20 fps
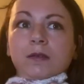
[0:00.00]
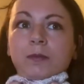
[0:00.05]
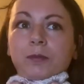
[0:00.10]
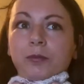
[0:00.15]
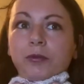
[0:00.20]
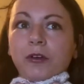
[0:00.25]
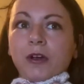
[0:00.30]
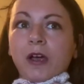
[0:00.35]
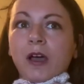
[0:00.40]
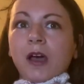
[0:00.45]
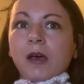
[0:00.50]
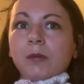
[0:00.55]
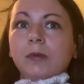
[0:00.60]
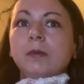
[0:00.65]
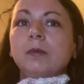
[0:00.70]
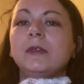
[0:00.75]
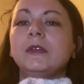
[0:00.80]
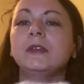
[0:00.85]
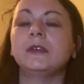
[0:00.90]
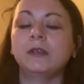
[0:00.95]

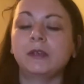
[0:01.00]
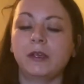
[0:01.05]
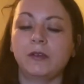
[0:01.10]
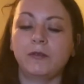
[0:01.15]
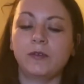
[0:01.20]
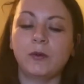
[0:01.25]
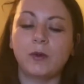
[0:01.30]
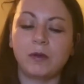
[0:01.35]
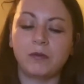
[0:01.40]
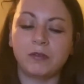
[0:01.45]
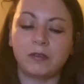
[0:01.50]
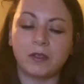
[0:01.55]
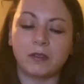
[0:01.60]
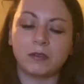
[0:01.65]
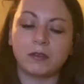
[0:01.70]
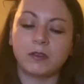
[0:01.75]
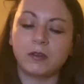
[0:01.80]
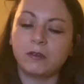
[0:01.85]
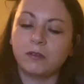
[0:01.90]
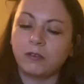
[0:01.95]
probably, if you have
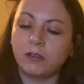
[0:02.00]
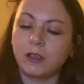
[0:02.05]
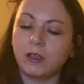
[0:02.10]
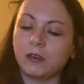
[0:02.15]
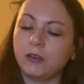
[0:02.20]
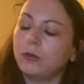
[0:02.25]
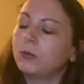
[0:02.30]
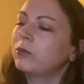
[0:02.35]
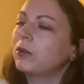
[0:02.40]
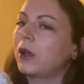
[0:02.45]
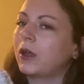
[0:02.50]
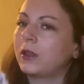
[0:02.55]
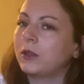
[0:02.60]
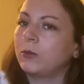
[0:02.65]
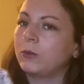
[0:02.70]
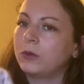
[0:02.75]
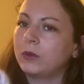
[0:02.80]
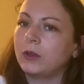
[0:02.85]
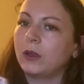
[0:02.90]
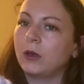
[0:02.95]
sensitive skin, you probably
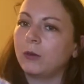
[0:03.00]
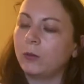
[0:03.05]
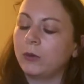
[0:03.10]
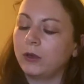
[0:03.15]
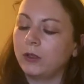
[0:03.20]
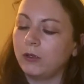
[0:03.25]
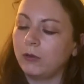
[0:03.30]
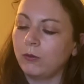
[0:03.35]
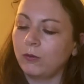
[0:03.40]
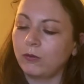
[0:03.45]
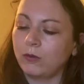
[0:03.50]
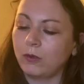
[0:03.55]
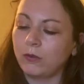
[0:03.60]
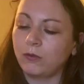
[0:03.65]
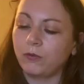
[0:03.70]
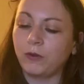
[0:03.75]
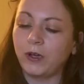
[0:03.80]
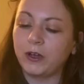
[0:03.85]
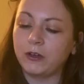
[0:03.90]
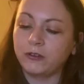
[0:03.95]
would not want to use this
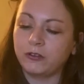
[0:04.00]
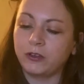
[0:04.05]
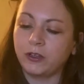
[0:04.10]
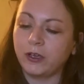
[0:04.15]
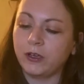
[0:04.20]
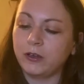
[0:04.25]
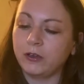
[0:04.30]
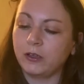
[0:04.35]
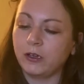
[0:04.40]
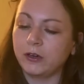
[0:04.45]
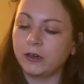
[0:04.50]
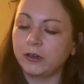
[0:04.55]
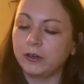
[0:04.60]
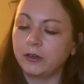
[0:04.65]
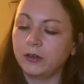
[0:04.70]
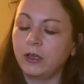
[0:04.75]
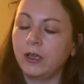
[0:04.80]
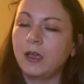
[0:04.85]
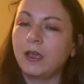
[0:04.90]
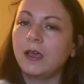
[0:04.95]
Fireside
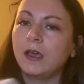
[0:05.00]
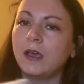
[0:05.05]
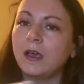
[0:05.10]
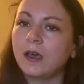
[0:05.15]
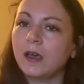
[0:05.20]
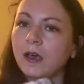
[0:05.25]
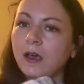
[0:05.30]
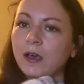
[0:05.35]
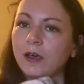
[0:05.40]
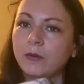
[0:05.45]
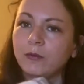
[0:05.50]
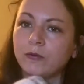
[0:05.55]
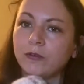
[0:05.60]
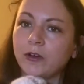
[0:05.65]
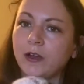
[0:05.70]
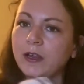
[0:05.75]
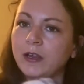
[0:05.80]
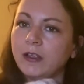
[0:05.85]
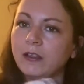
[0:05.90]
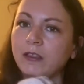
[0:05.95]
yarn Um, for
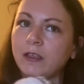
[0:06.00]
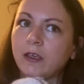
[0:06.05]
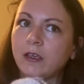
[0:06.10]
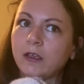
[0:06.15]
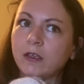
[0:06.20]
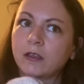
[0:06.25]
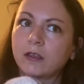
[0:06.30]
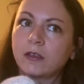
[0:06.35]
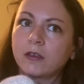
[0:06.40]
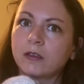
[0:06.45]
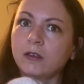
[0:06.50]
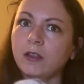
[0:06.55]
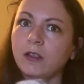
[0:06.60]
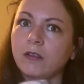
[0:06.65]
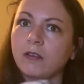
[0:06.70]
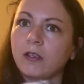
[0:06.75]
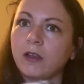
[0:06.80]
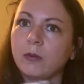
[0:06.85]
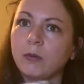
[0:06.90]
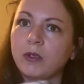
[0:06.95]
anything
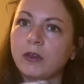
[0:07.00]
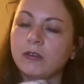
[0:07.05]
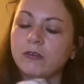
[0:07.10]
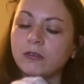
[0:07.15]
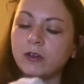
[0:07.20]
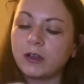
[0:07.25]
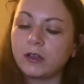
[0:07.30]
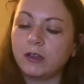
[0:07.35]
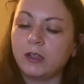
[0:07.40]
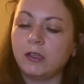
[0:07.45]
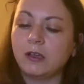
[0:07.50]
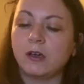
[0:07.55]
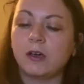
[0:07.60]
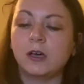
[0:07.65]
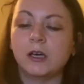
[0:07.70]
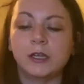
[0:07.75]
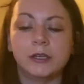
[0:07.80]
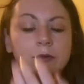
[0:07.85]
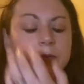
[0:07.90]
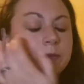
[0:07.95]
that's going to be directly
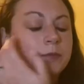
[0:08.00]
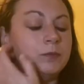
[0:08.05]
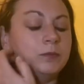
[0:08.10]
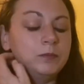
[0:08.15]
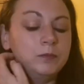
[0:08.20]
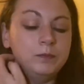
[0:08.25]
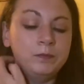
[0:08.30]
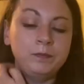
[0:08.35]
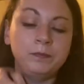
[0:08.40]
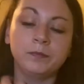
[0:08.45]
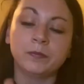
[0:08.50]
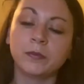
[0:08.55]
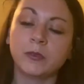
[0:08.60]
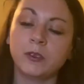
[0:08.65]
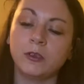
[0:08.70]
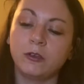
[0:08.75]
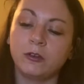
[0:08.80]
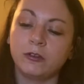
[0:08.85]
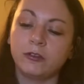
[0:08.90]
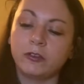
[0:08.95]
on
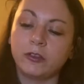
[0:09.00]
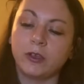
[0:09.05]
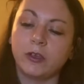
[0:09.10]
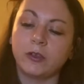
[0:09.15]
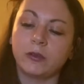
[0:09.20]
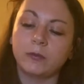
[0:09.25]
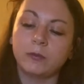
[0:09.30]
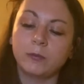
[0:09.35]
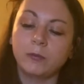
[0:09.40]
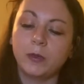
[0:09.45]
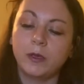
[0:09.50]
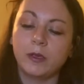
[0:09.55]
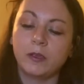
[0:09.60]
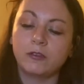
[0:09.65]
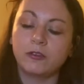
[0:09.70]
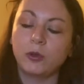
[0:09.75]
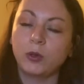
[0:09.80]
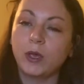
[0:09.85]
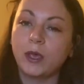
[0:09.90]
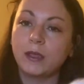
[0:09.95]
your skin,
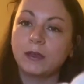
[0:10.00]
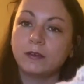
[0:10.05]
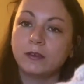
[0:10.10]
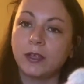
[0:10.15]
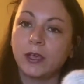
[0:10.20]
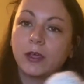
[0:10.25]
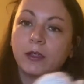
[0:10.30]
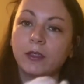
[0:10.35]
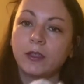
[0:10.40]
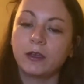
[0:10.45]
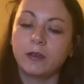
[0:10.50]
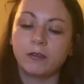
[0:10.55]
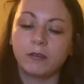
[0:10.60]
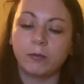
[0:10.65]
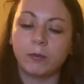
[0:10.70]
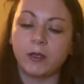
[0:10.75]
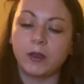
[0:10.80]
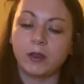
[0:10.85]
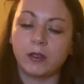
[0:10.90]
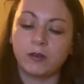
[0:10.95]
because you can tell that it's
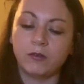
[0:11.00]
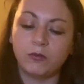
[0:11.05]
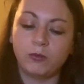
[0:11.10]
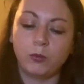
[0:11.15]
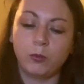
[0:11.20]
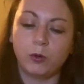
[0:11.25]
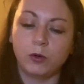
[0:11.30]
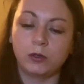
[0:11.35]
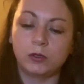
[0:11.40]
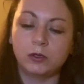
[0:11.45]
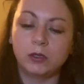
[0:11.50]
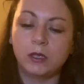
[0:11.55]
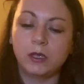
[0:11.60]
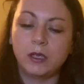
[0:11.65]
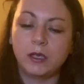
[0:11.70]
made out of wool.